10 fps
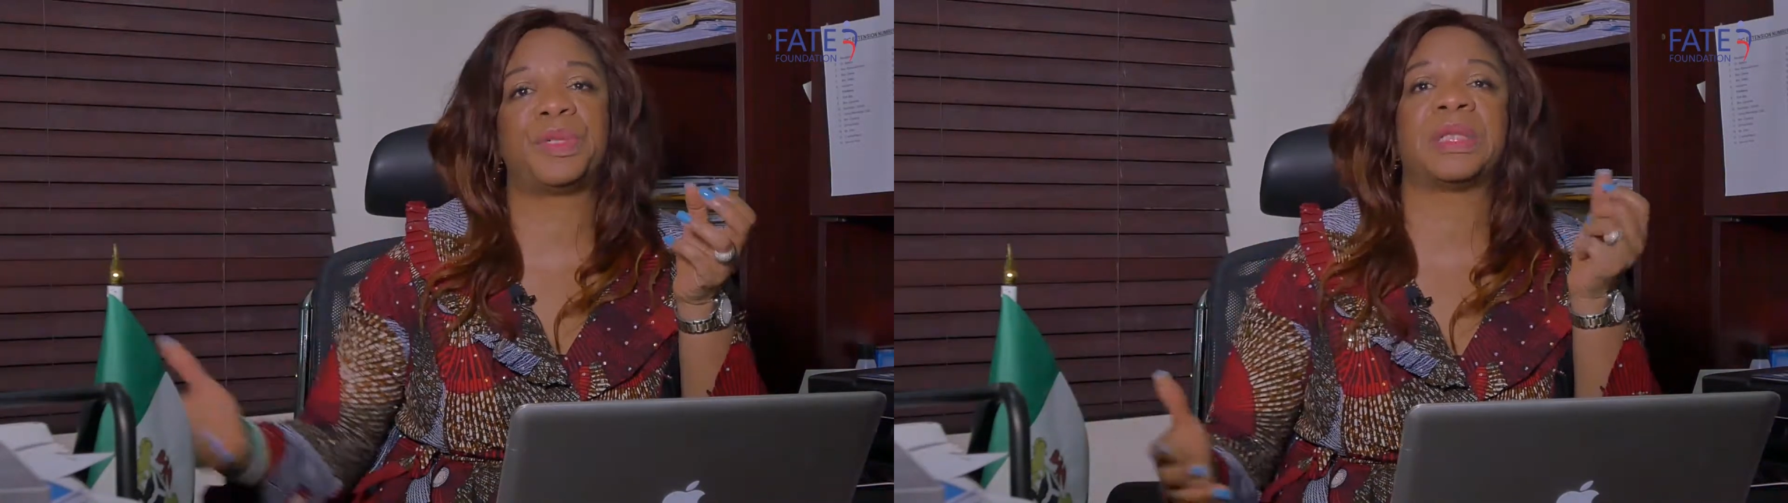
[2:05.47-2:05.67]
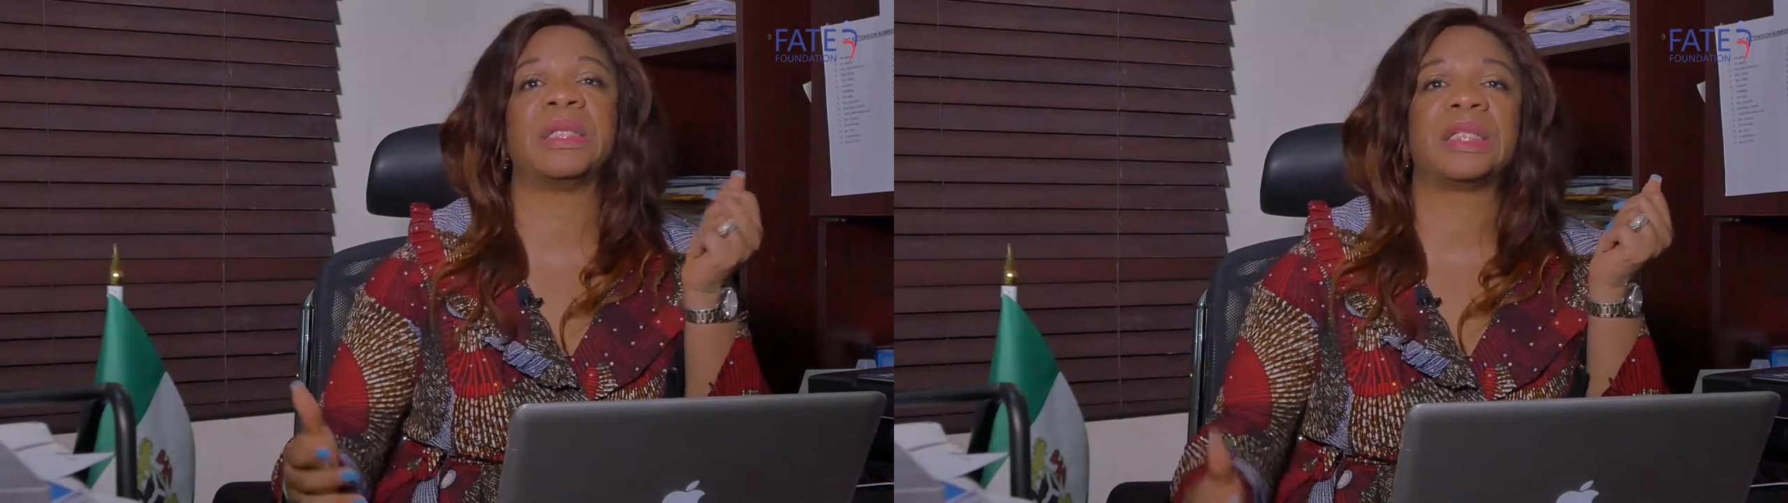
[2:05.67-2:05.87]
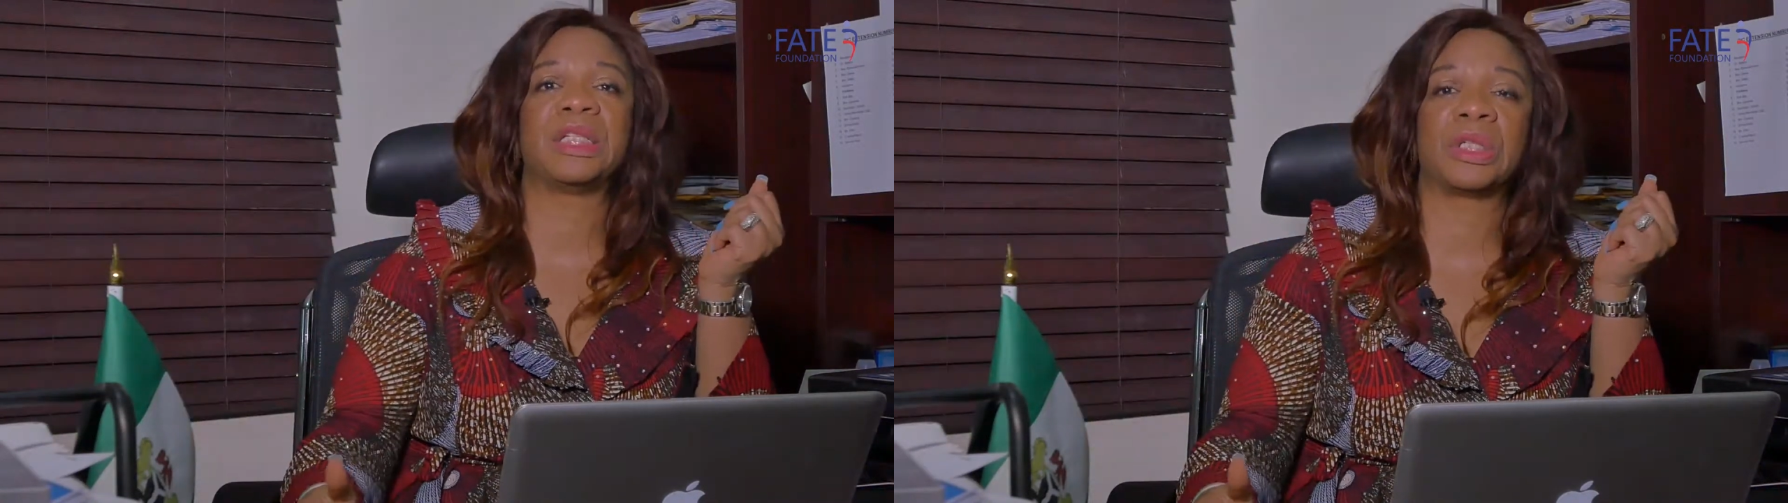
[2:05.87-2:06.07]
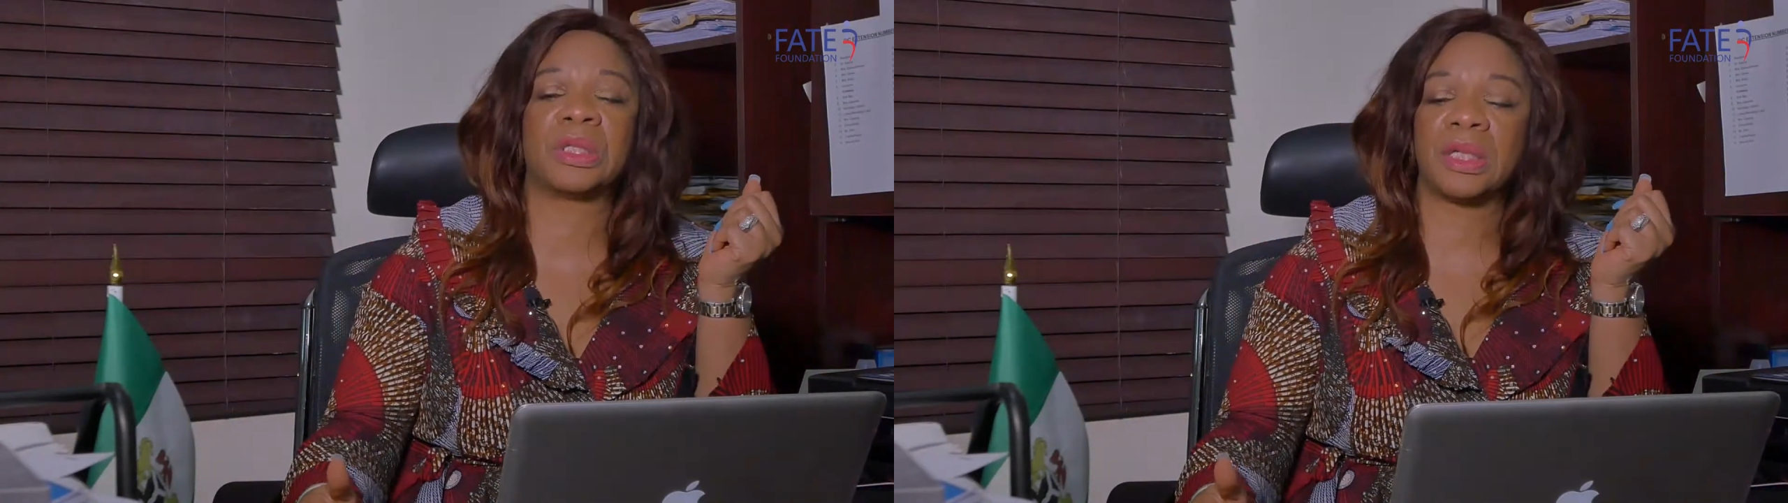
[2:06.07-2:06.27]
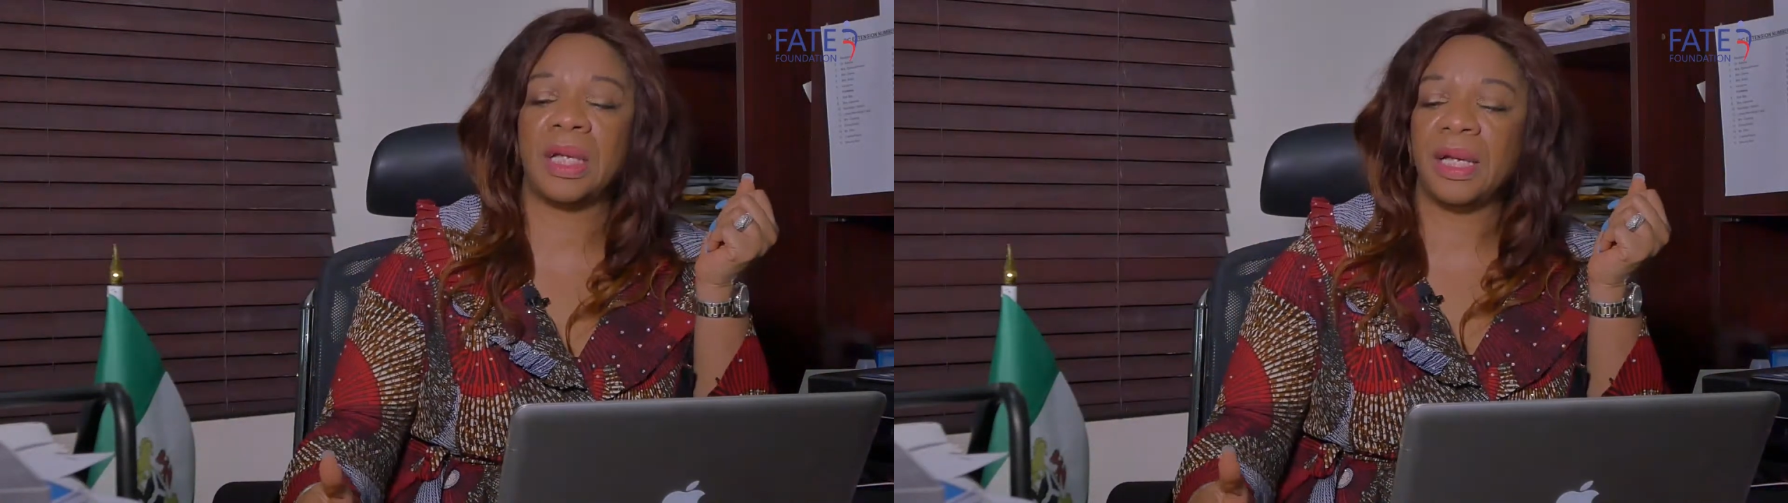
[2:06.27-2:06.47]

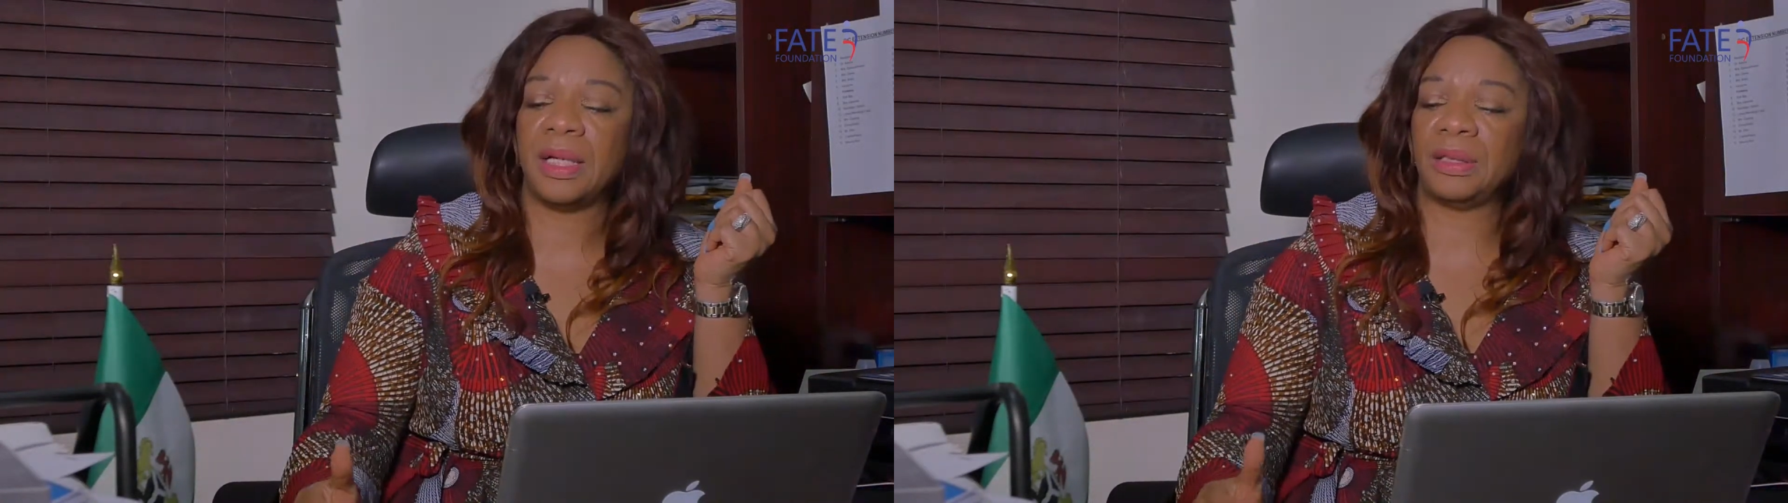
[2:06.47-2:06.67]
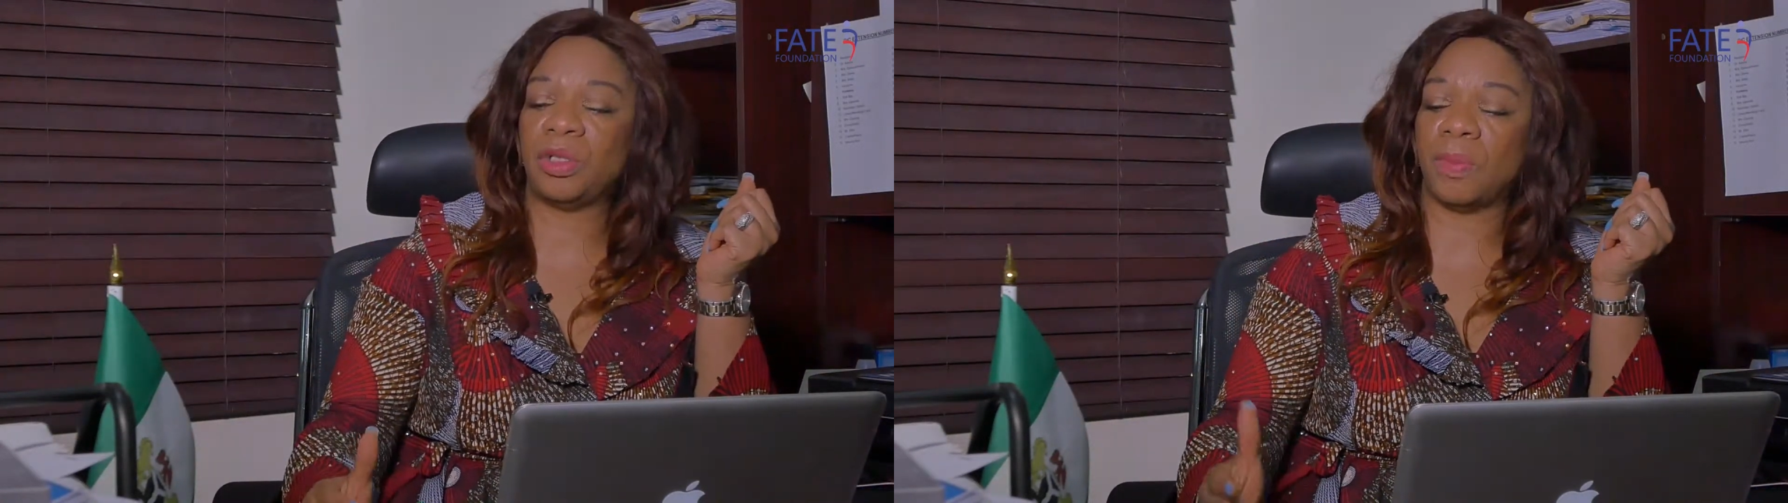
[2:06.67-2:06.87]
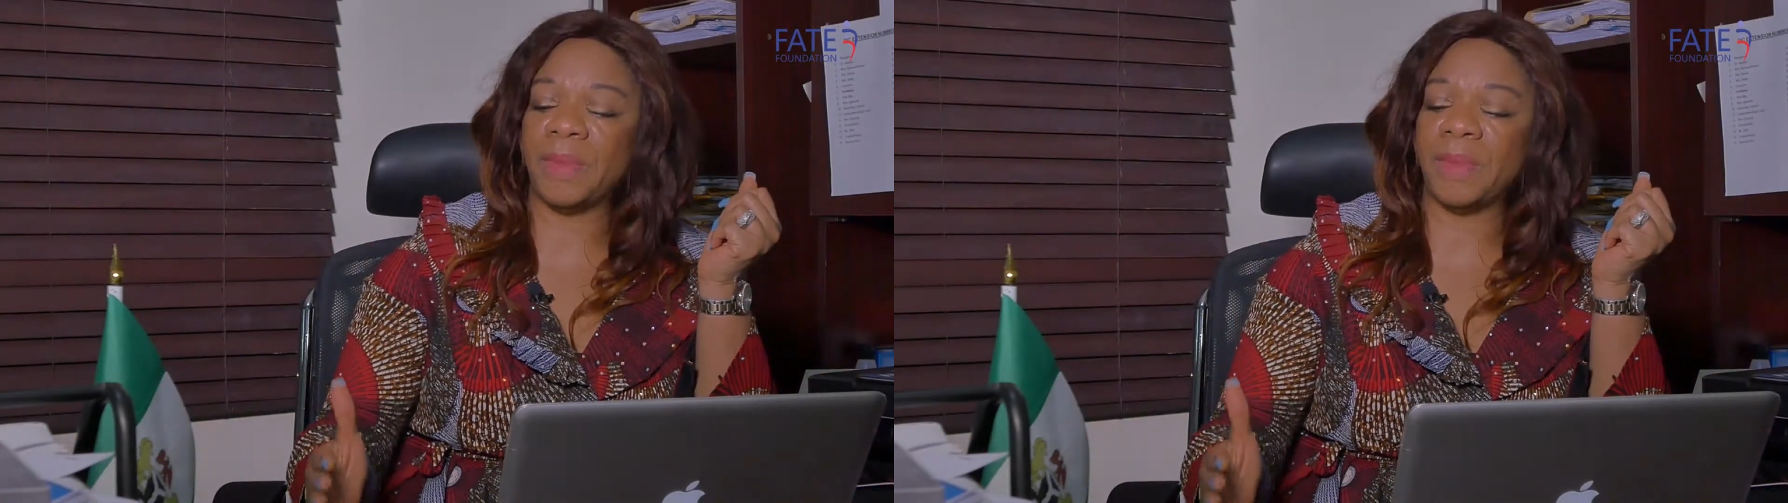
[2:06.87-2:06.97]
presentations. Your